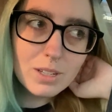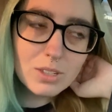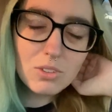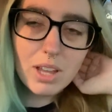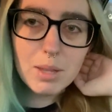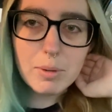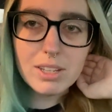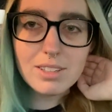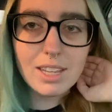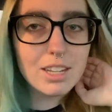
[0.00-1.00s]
So now I'm on
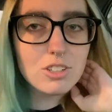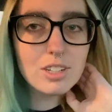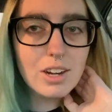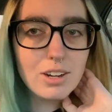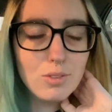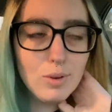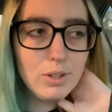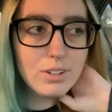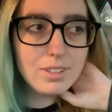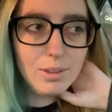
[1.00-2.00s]
to like a generic
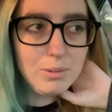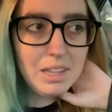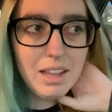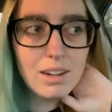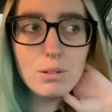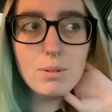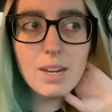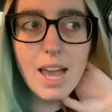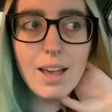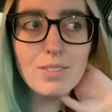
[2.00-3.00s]
thriller. So I was like, I don't want to
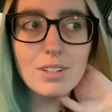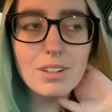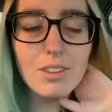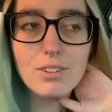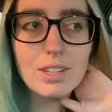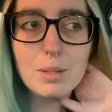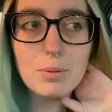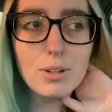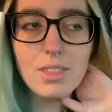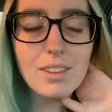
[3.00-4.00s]
have another
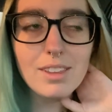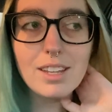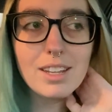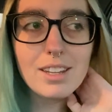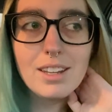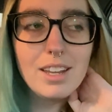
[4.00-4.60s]
ebook that like